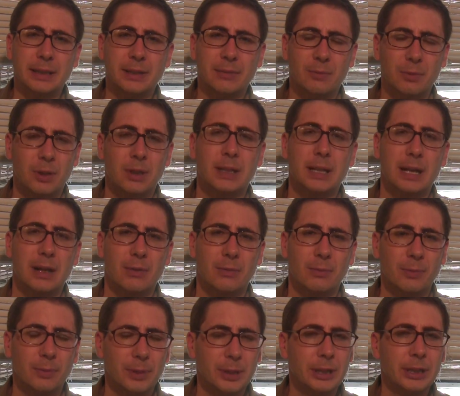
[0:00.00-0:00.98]
worked out
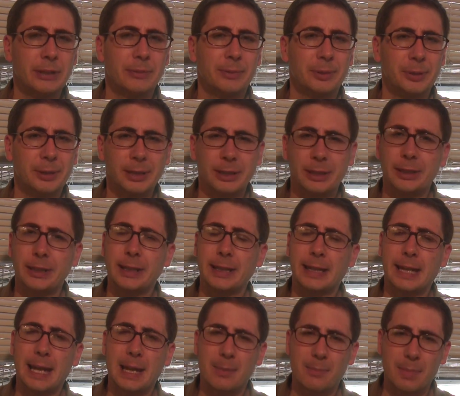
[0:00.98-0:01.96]
really good. It
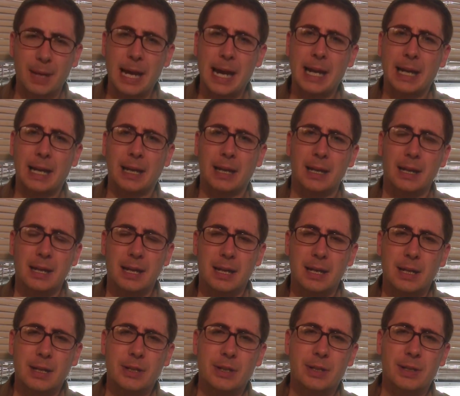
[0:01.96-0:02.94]
came back
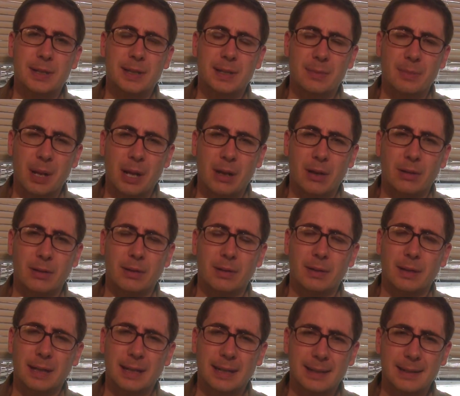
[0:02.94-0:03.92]
just about
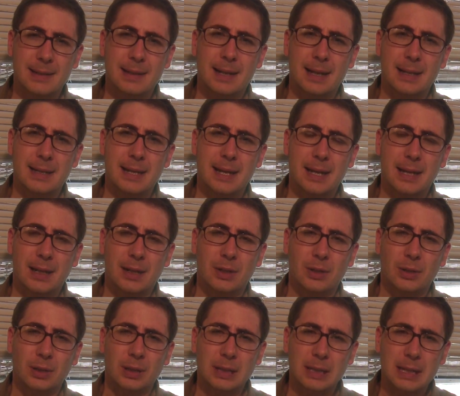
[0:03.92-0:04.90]

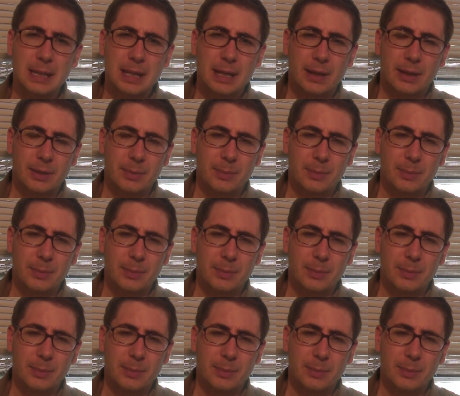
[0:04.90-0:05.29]
identical. The